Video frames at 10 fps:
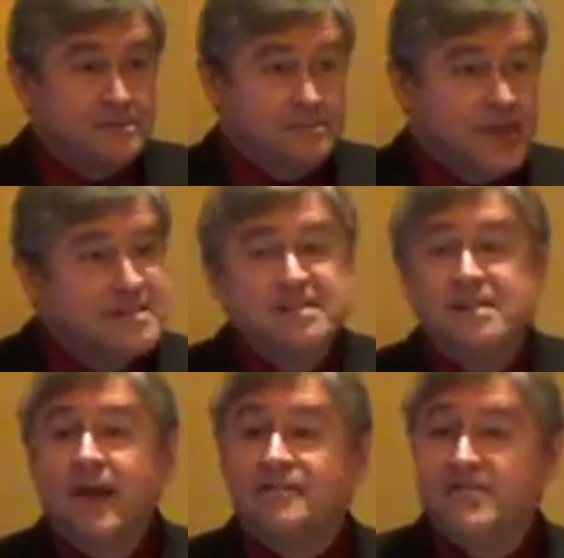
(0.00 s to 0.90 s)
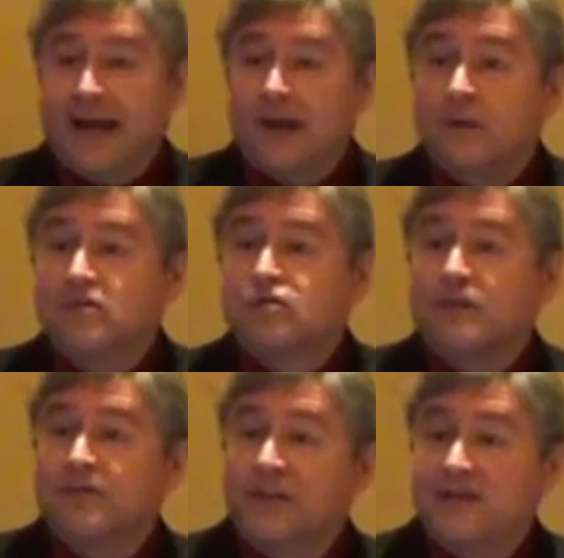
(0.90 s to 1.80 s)
Because it's a life cycle and
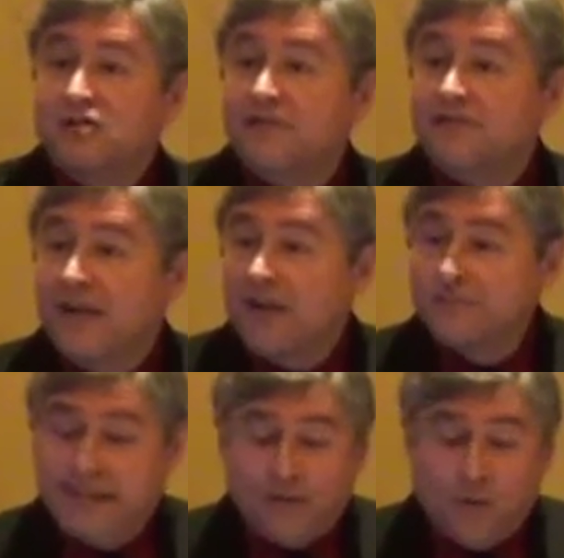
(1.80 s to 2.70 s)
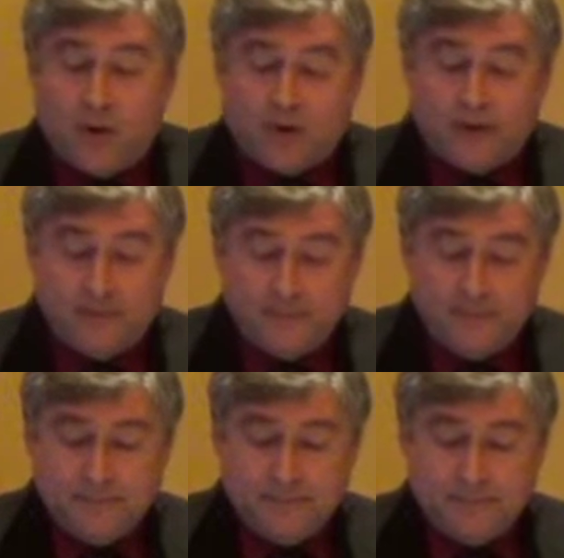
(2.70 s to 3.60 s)
certain things are developed in order.
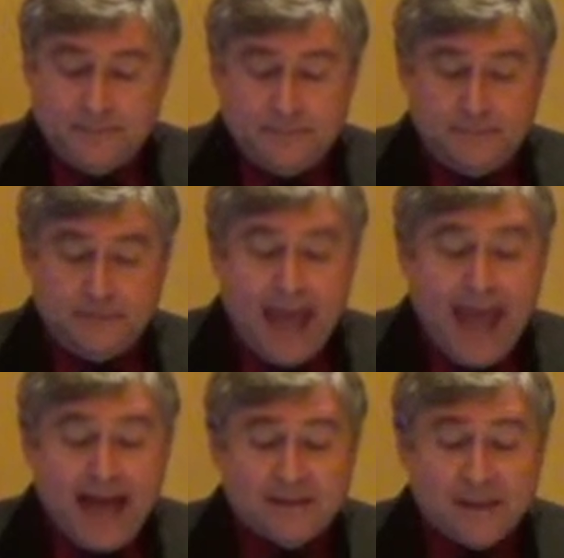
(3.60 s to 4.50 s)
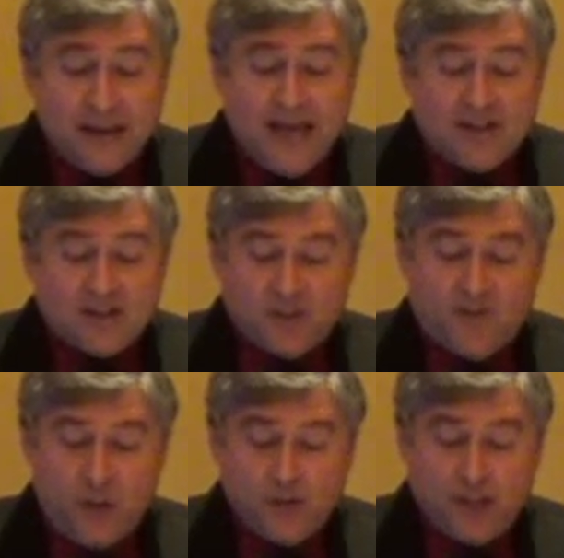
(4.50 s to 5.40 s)
At the latest,
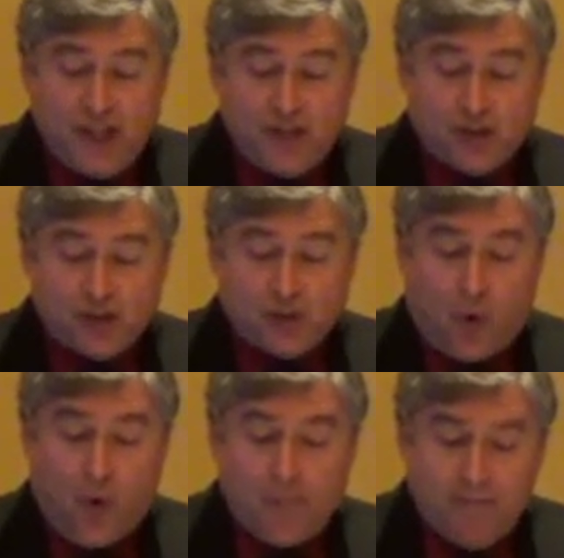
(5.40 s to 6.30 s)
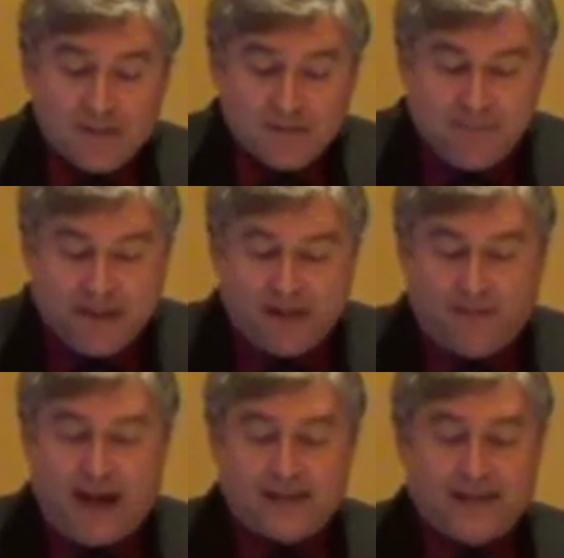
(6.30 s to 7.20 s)
full change control must be in
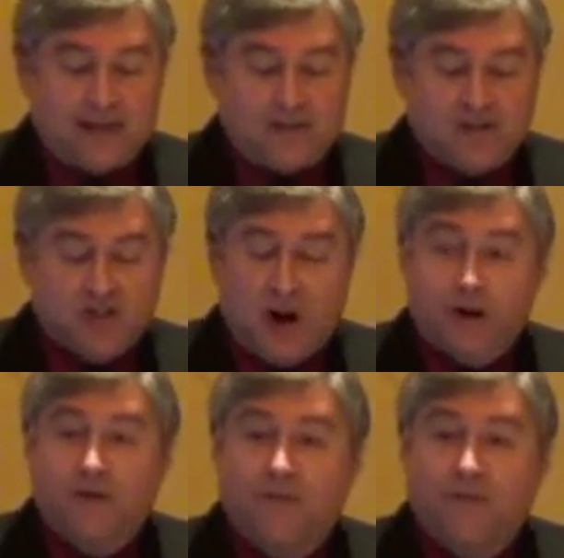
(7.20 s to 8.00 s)
effect at the start